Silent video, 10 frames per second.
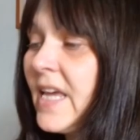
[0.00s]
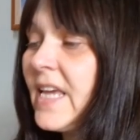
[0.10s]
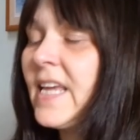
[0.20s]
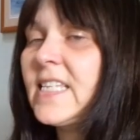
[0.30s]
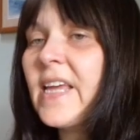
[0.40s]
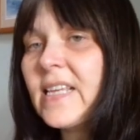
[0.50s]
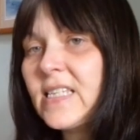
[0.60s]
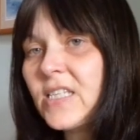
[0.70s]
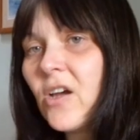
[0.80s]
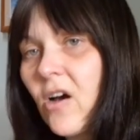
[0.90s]
It takes
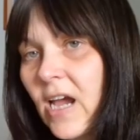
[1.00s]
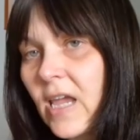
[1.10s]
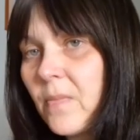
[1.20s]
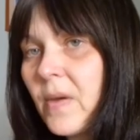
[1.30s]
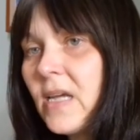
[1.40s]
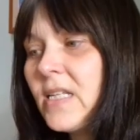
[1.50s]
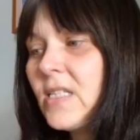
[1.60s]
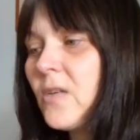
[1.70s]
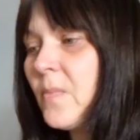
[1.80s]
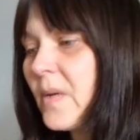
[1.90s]
time
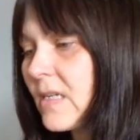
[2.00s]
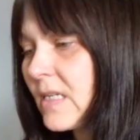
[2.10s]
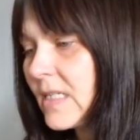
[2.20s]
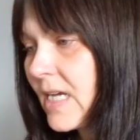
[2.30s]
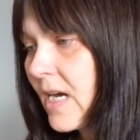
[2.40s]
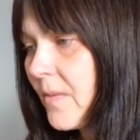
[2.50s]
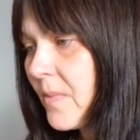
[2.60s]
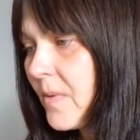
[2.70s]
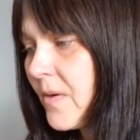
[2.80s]
to build up